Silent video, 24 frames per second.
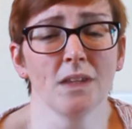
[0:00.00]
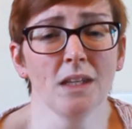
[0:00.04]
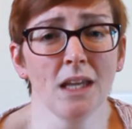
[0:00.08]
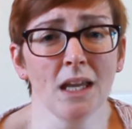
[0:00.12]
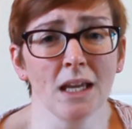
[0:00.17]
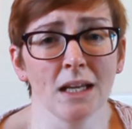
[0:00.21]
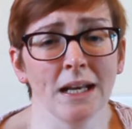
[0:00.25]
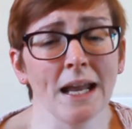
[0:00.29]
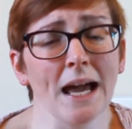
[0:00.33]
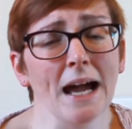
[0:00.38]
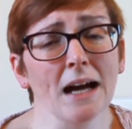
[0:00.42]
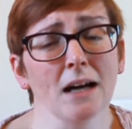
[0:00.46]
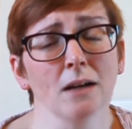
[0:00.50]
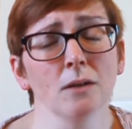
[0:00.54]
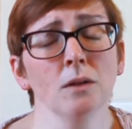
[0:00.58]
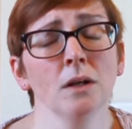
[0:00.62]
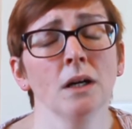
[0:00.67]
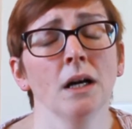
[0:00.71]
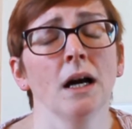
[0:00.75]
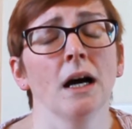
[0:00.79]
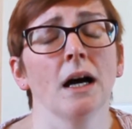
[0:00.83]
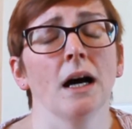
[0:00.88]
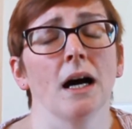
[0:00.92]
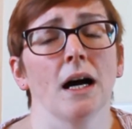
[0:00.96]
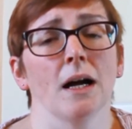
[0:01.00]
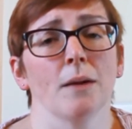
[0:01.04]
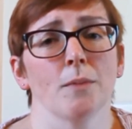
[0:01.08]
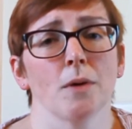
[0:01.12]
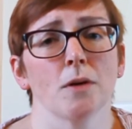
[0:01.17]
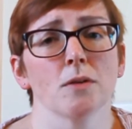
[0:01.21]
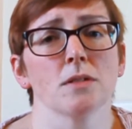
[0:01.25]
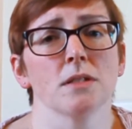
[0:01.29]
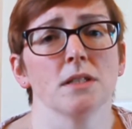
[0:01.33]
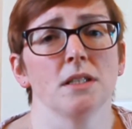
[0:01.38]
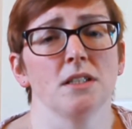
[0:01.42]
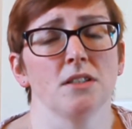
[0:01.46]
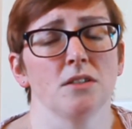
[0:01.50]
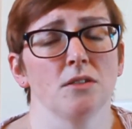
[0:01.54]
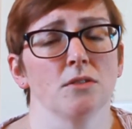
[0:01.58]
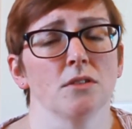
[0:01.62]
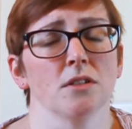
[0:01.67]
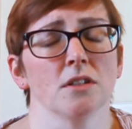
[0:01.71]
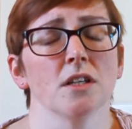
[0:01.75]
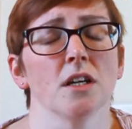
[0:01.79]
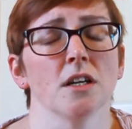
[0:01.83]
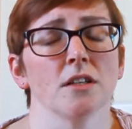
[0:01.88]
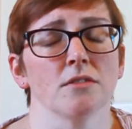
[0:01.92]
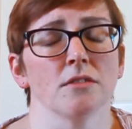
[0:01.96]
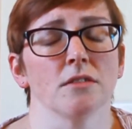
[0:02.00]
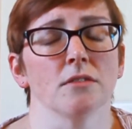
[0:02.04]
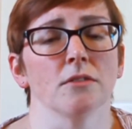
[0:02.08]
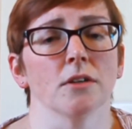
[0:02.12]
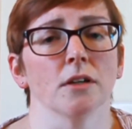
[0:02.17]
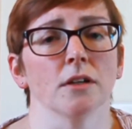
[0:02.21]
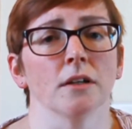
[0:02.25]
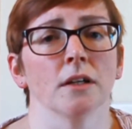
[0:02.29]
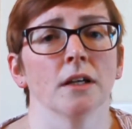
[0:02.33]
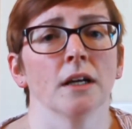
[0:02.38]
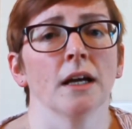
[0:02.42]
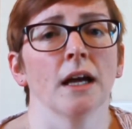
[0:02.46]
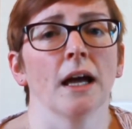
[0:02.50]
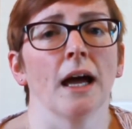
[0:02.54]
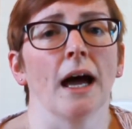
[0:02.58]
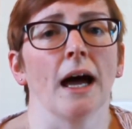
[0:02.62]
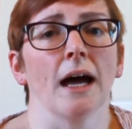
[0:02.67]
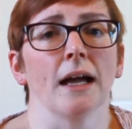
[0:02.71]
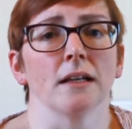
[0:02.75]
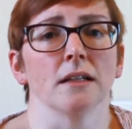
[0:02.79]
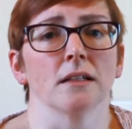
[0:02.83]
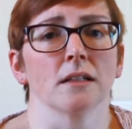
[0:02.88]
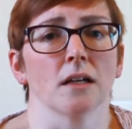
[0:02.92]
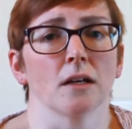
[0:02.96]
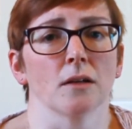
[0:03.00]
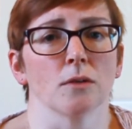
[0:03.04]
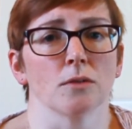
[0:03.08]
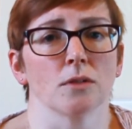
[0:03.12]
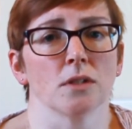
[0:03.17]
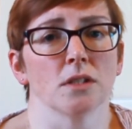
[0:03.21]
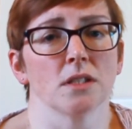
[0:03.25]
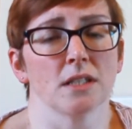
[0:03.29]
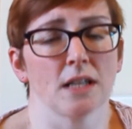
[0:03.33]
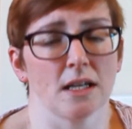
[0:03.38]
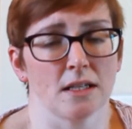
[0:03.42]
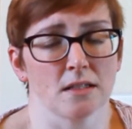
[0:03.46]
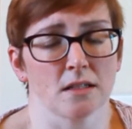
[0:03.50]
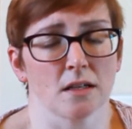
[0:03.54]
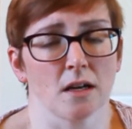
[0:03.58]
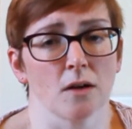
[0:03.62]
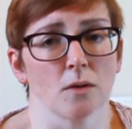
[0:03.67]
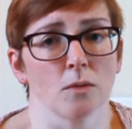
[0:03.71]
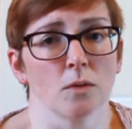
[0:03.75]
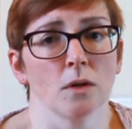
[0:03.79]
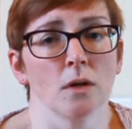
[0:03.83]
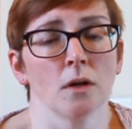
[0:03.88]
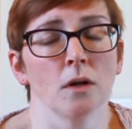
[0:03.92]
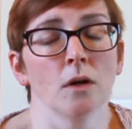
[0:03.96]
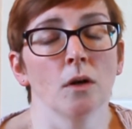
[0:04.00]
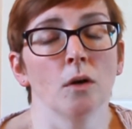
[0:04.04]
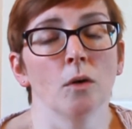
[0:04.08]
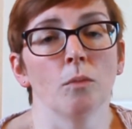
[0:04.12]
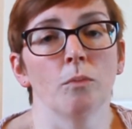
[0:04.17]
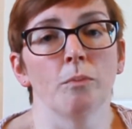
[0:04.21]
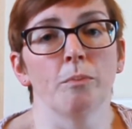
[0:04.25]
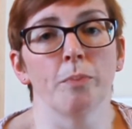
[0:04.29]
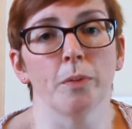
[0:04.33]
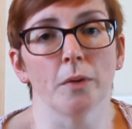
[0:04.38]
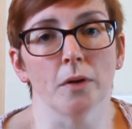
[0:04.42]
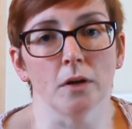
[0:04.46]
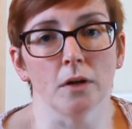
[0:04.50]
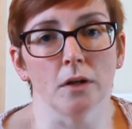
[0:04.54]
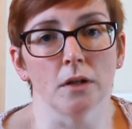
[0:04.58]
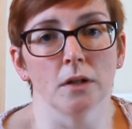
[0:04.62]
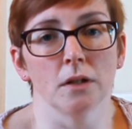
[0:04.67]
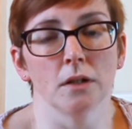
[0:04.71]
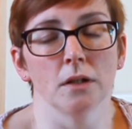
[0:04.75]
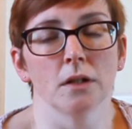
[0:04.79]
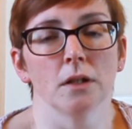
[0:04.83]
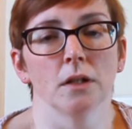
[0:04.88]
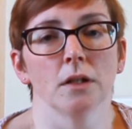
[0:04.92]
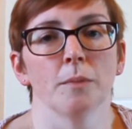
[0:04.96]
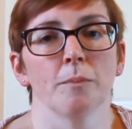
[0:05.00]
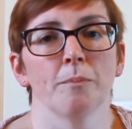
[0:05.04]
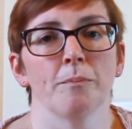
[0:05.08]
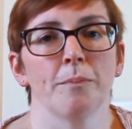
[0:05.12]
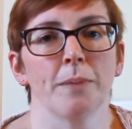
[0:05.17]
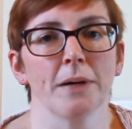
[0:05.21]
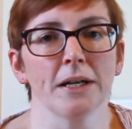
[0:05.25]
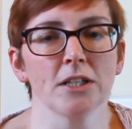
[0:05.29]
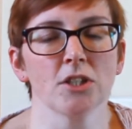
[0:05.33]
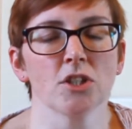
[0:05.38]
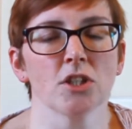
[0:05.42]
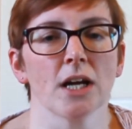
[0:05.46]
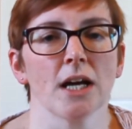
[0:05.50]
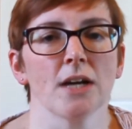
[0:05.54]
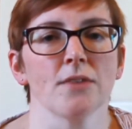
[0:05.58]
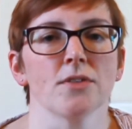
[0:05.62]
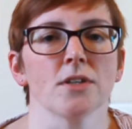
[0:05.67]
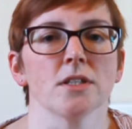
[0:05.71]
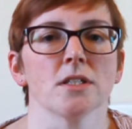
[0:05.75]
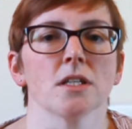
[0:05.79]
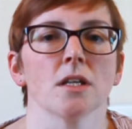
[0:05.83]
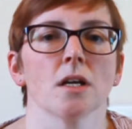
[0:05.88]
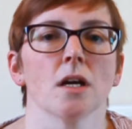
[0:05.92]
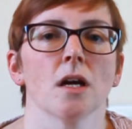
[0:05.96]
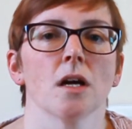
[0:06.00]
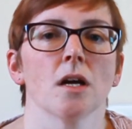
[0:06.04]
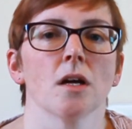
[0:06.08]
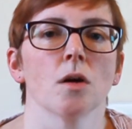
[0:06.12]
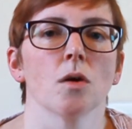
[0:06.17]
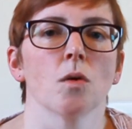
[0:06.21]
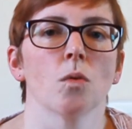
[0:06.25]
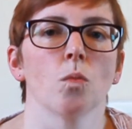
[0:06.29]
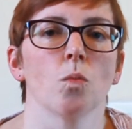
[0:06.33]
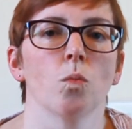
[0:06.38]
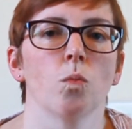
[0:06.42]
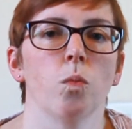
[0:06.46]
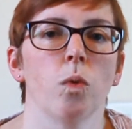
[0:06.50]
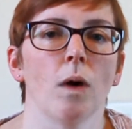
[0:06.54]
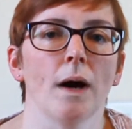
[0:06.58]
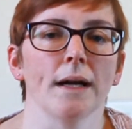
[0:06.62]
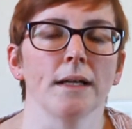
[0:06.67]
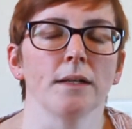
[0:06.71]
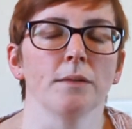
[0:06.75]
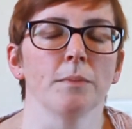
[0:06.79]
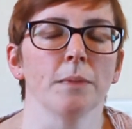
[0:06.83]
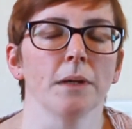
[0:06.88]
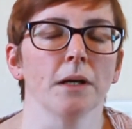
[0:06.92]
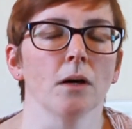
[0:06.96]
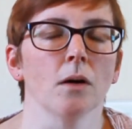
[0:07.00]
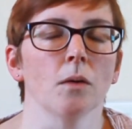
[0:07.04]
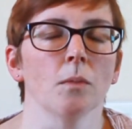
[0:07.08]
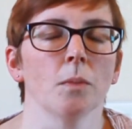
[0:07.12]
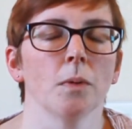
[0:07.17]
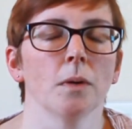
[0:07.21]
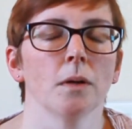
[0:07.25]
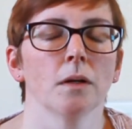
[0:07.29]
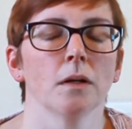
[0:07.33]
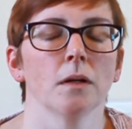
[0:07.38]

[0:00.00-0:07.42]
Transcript: Now, I mostly do the nursery run and go to Tesco. But bad drivers wind me up.